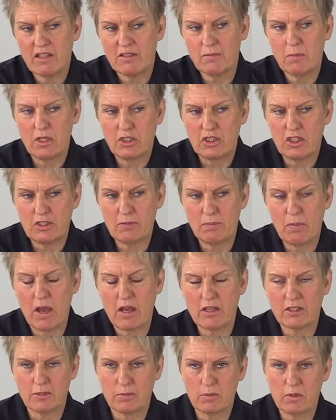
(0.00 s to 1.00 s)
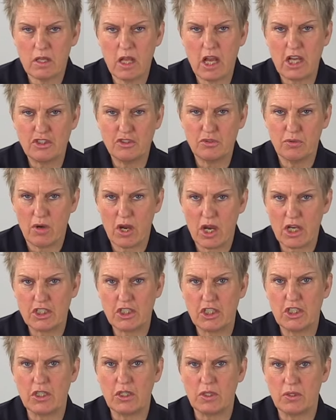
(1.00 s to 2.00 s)
much as possible, I try
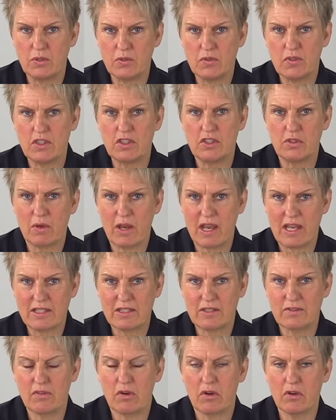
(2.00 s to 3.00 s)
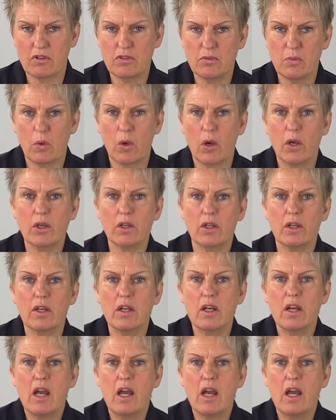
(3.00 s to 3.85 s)
to use the transverse work